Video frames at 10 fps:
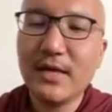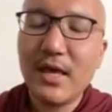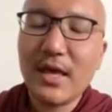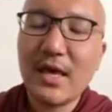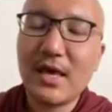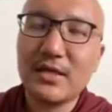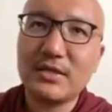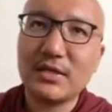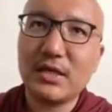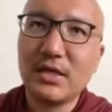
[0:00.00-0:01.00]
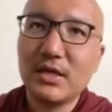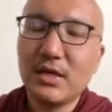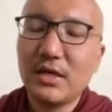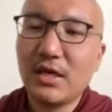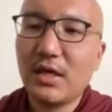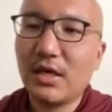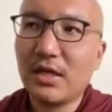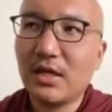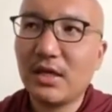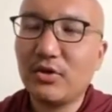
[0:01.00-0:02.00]
and uh,
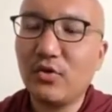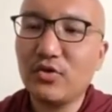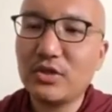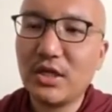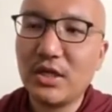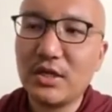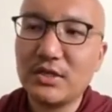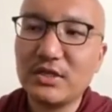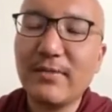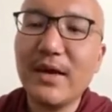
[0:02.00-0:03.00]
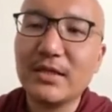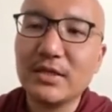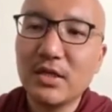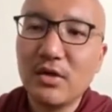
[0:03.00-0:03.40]
uh, those in Tibet,